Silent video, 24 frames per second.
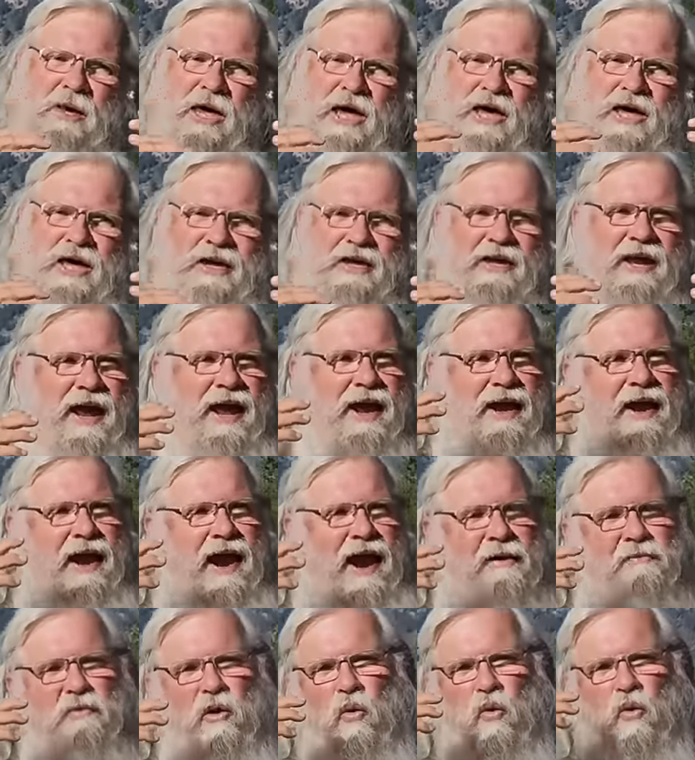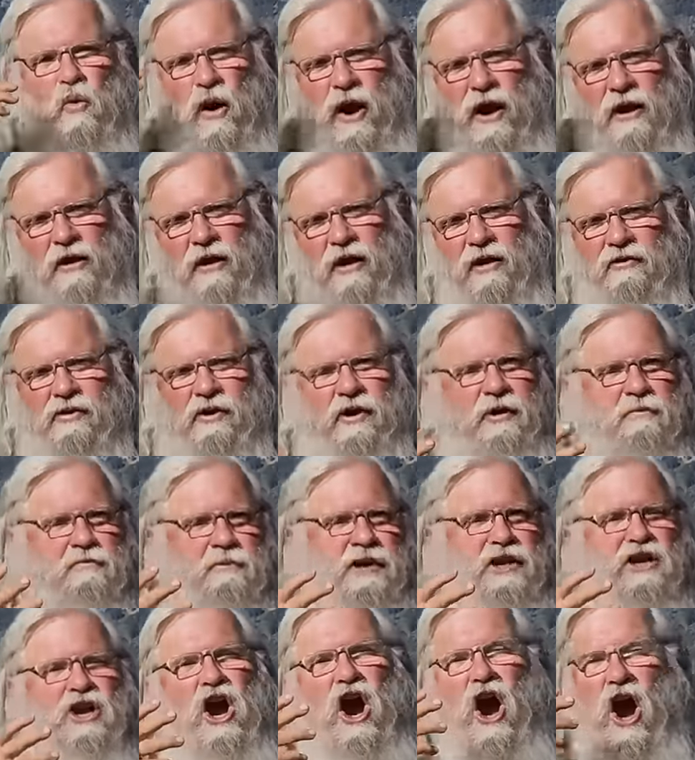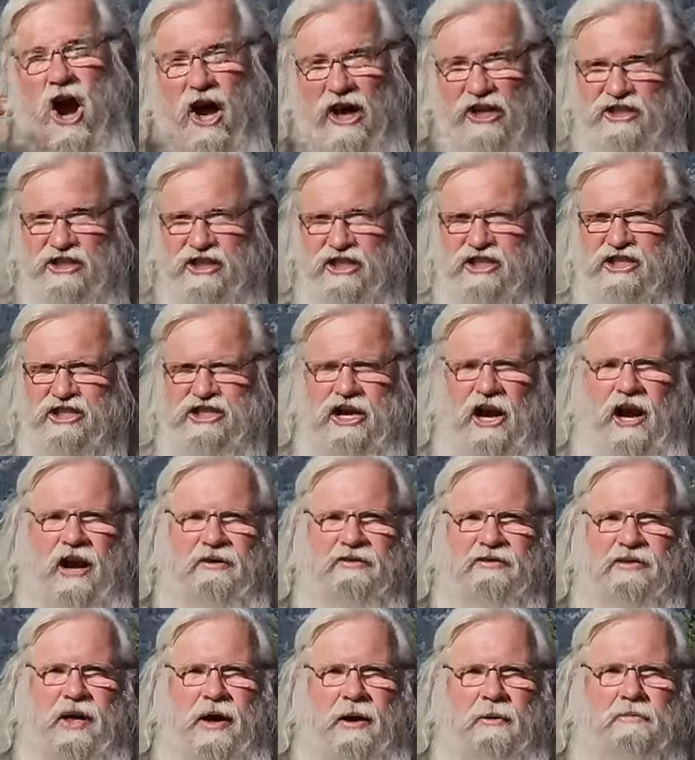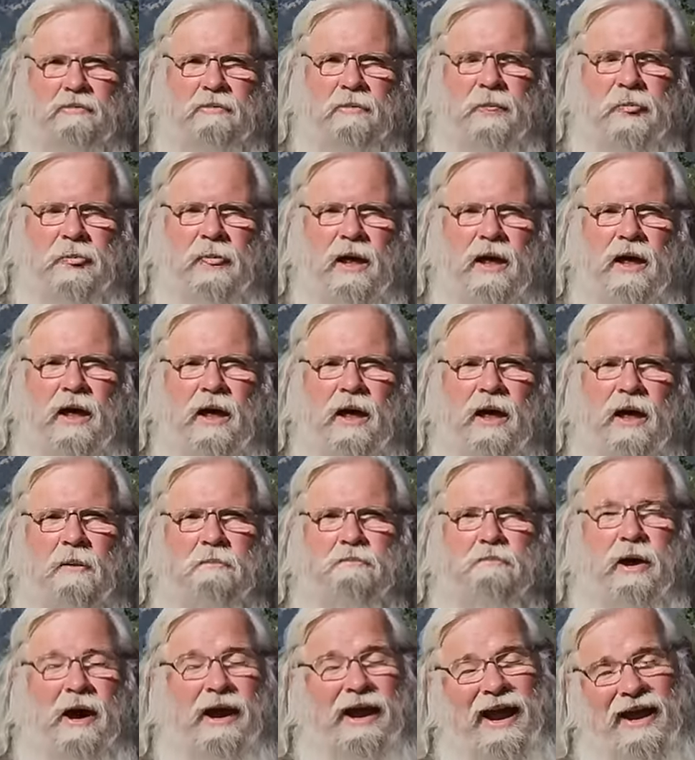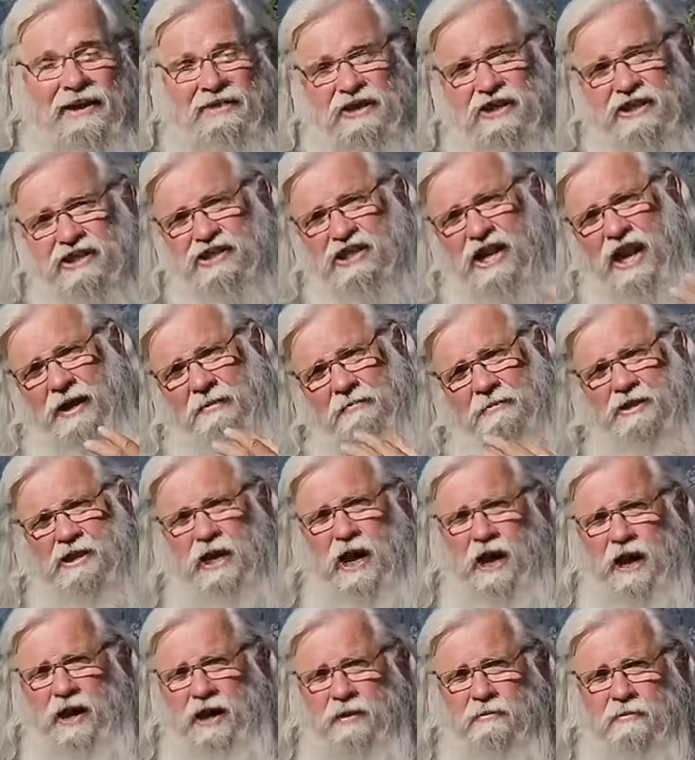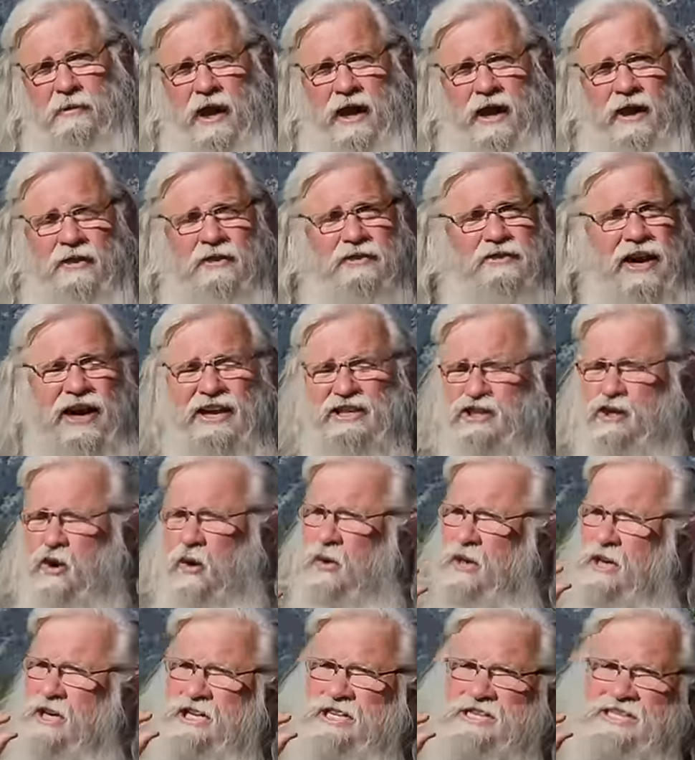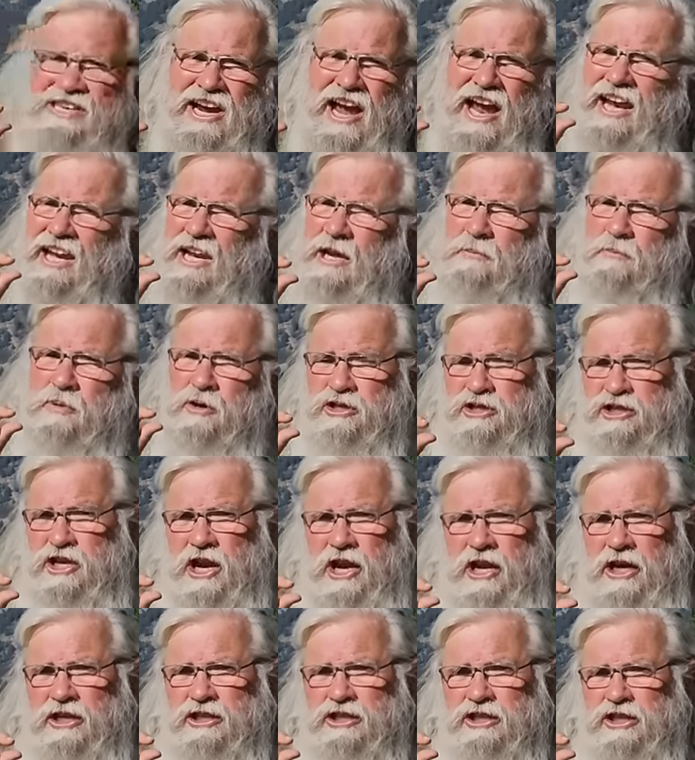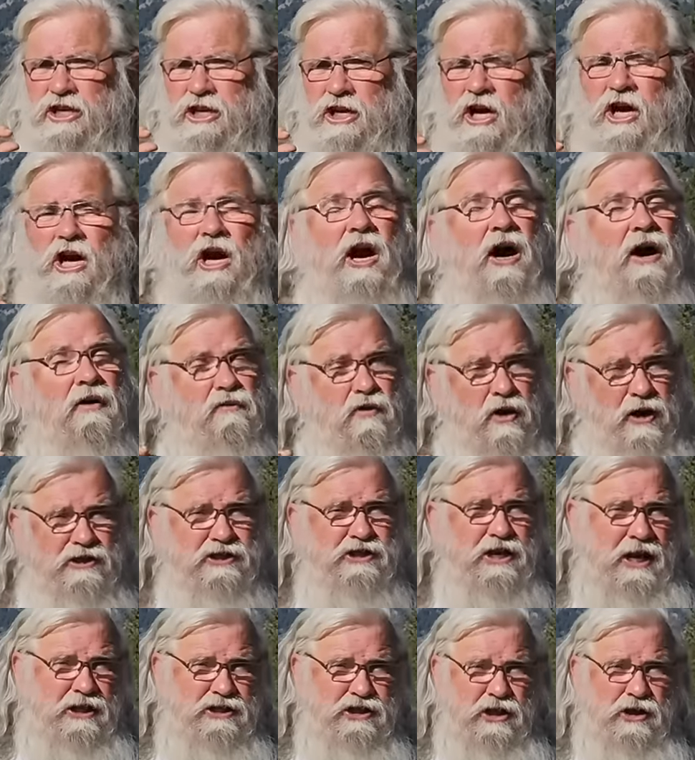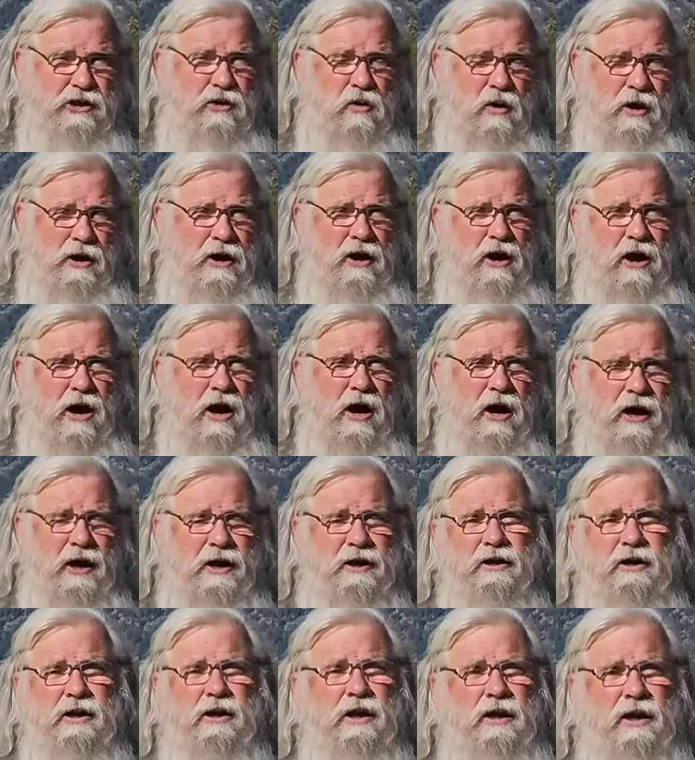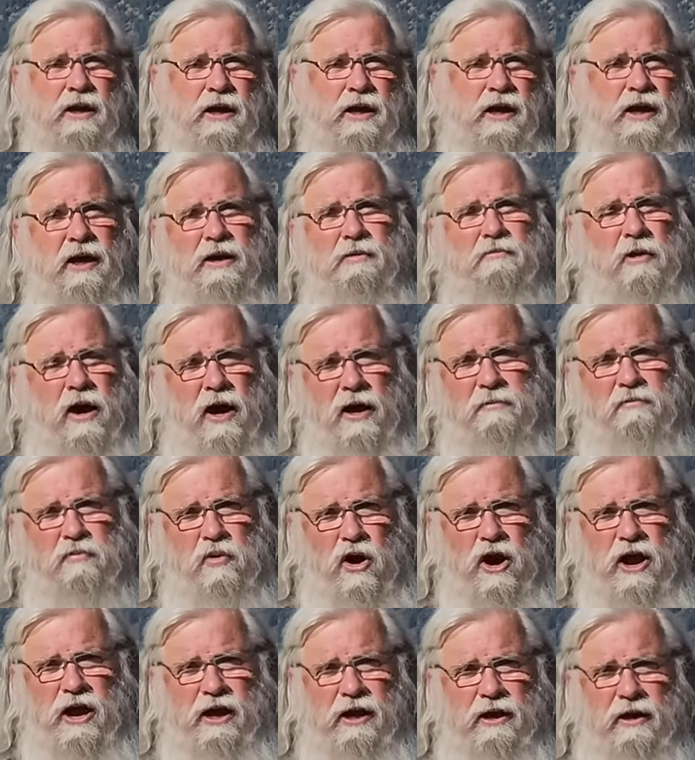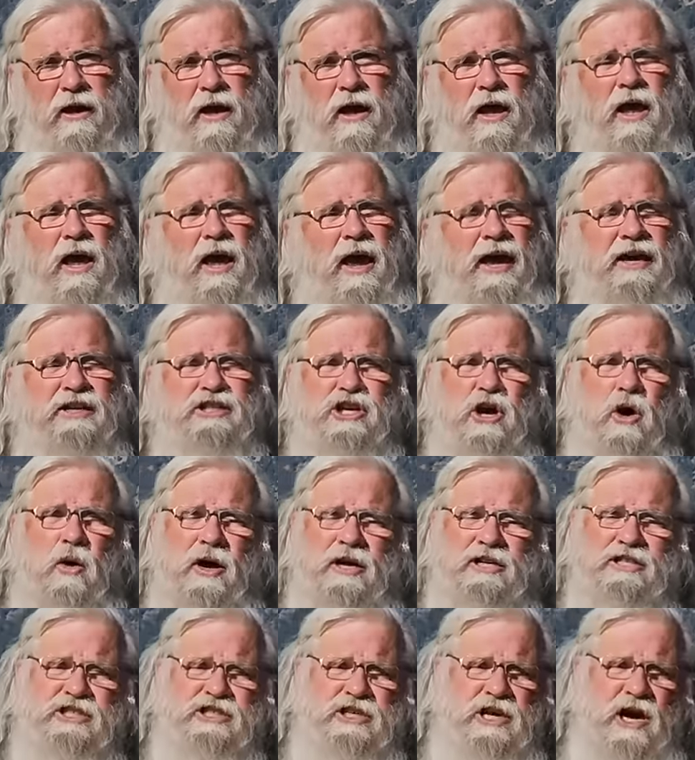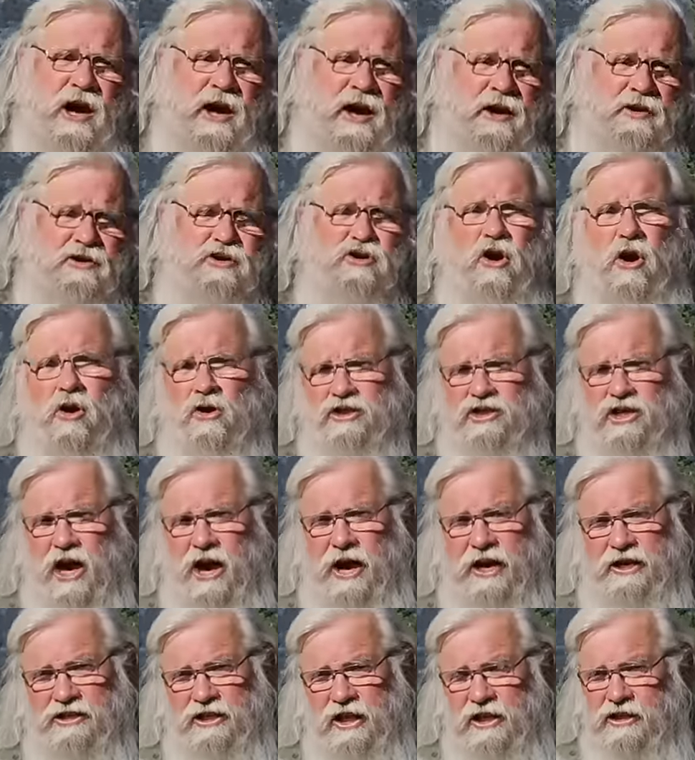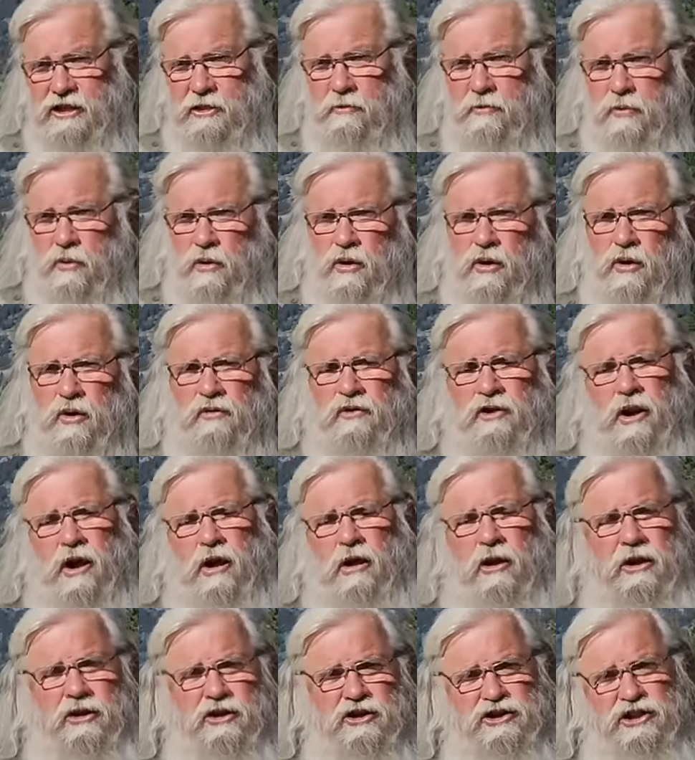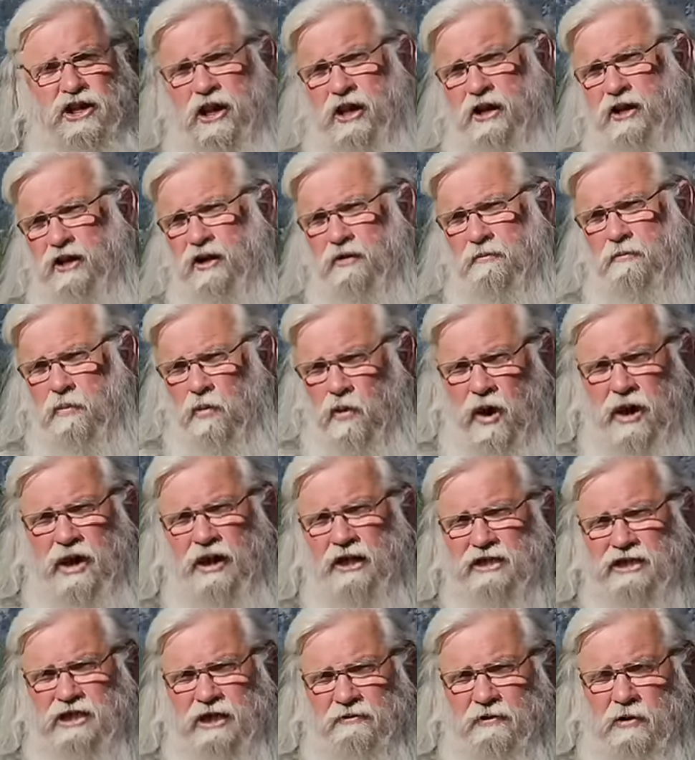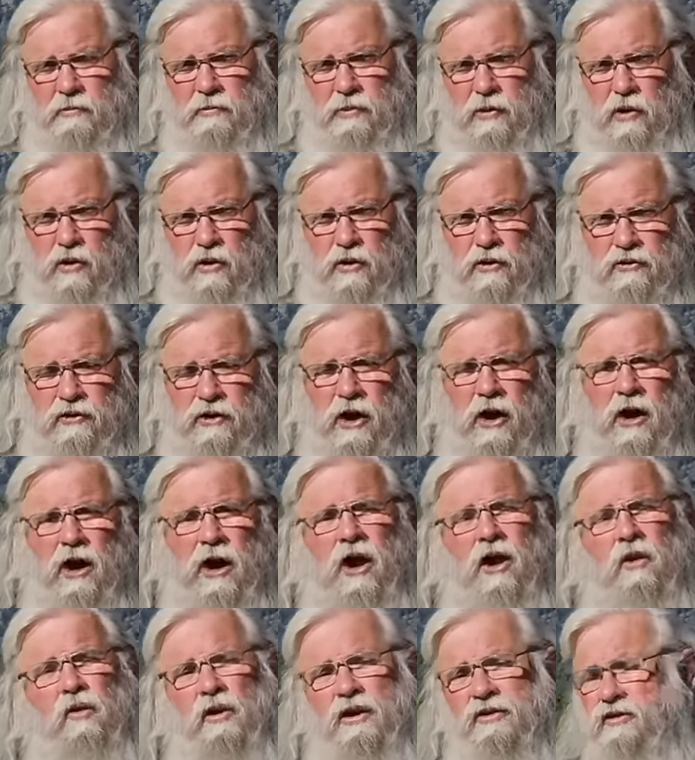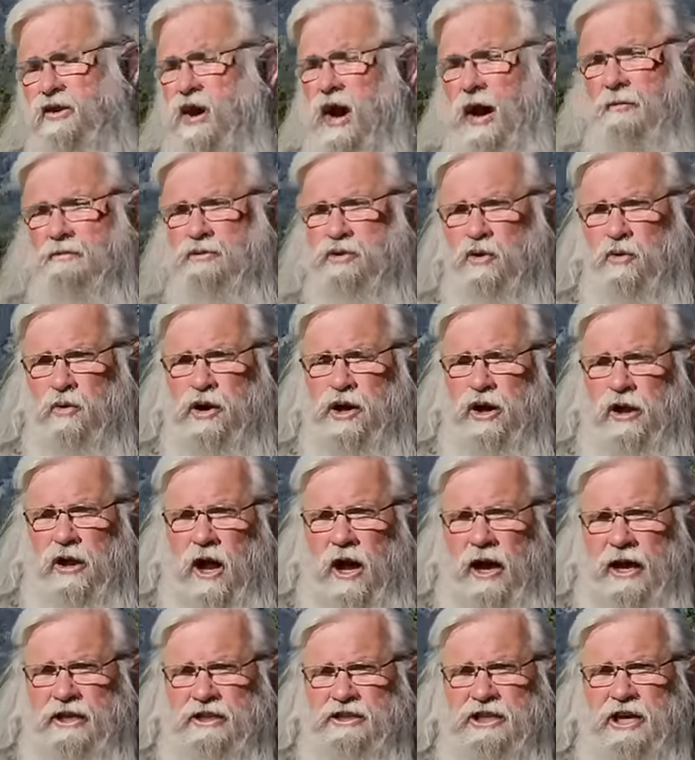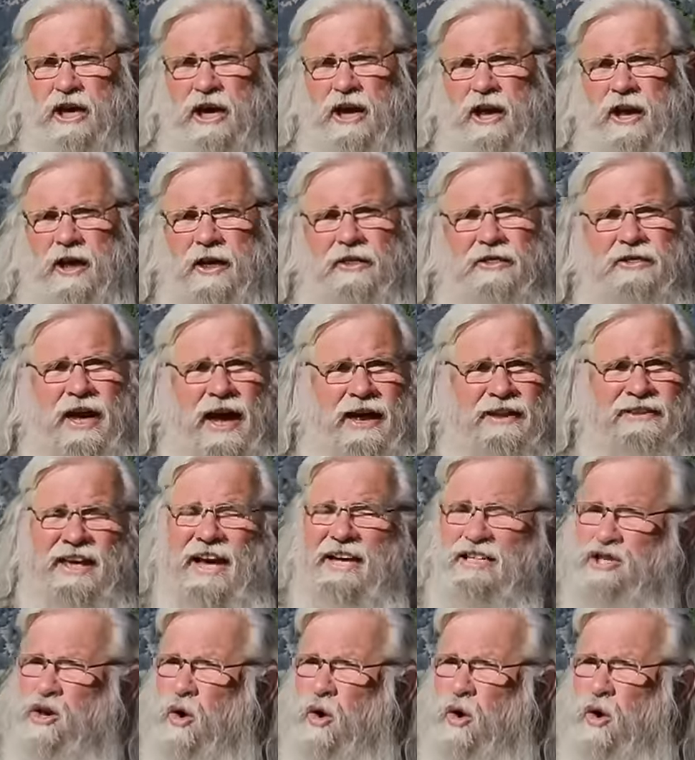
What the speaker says: in and I'm aware of them and conscious of them. But at the same time, that's only a tiny percentage of what's actually going on in my brain. And so as neuroscience has improved and our understanding of brains have improved, we've come to realize that that's